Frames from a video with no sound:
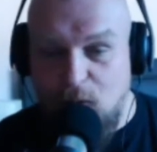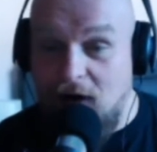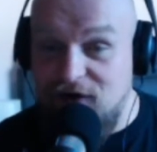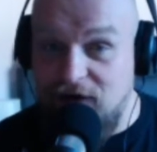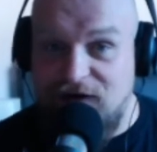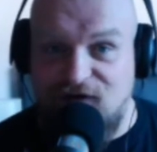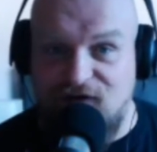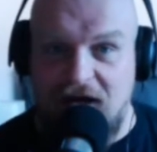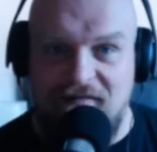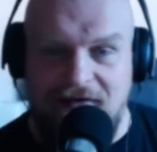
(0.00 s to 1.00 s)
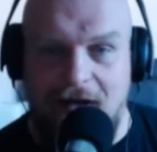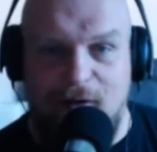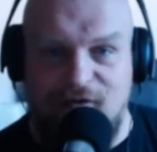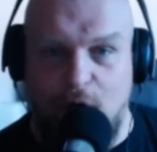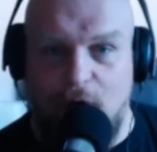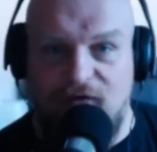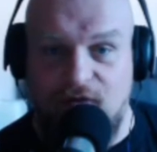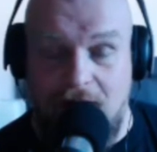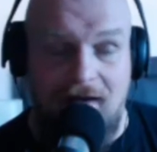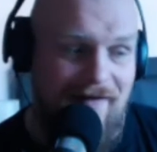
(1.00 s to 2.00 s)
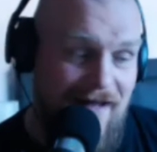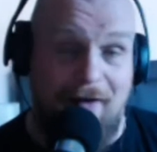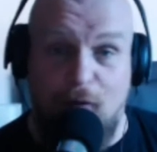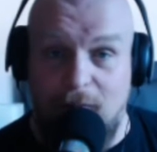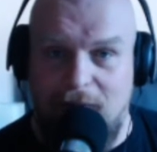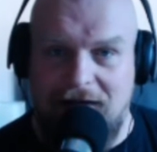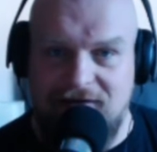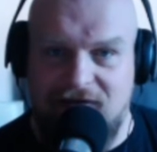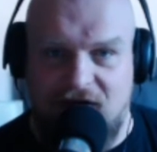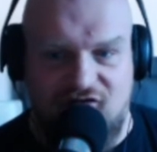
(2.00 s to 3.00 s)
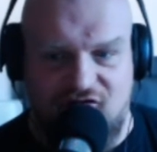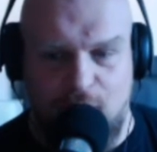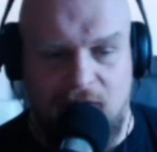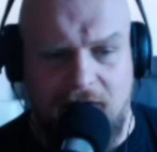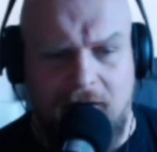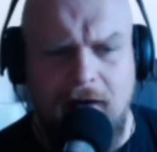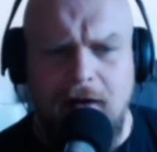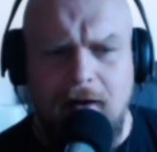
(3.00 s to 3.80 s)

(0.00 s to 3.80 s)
197. Now, of course, again, going back to that show there,